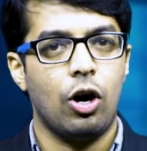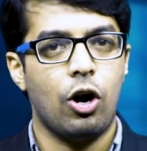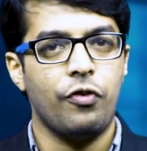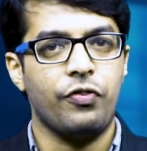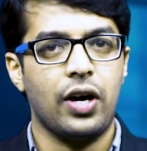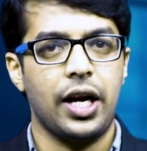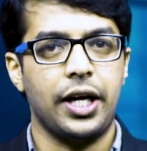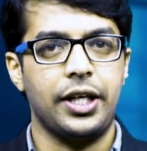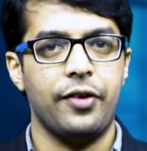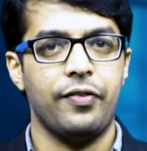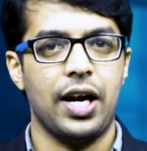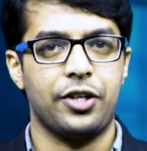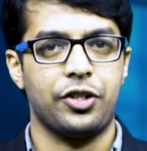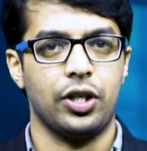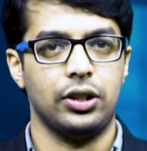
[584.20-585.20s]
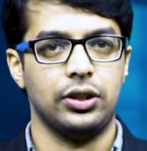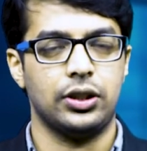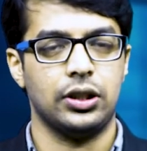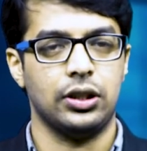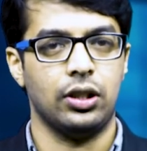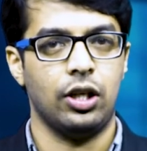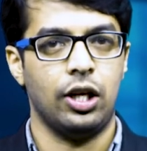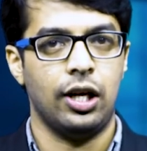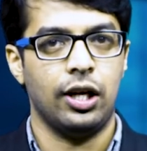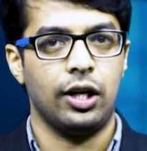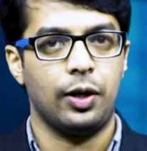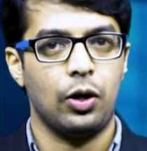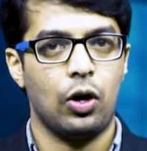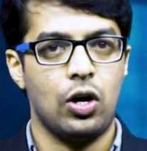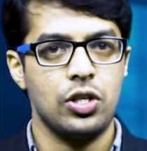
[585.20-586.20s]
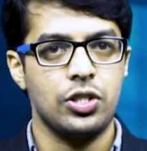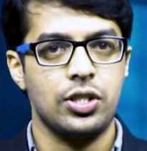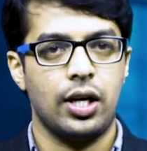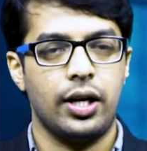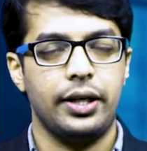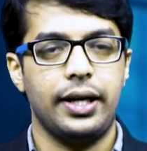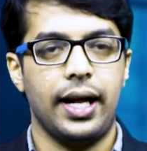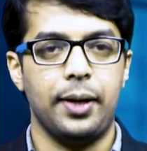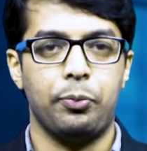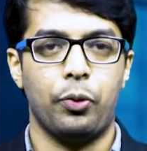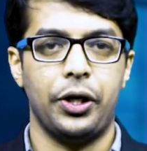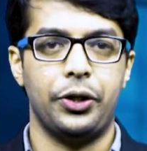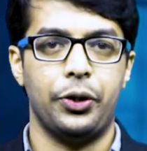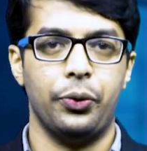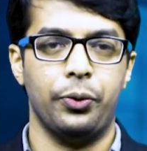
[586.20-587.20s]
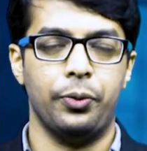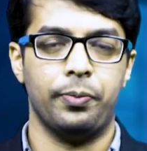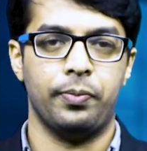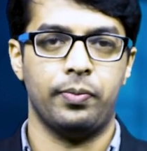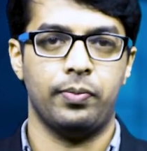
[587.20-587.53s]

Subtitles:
of corrective actions. Clause 10.2.